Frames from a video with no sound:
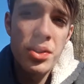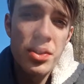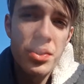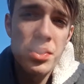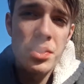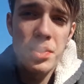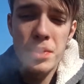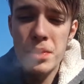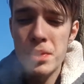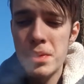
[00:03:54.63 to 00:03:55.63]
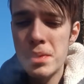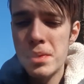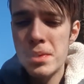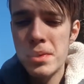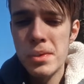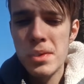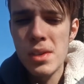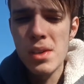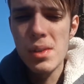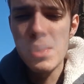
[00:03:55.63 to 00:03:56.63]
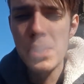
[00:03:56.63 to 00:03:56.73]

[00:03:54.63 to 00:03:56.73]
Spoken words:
[no speech]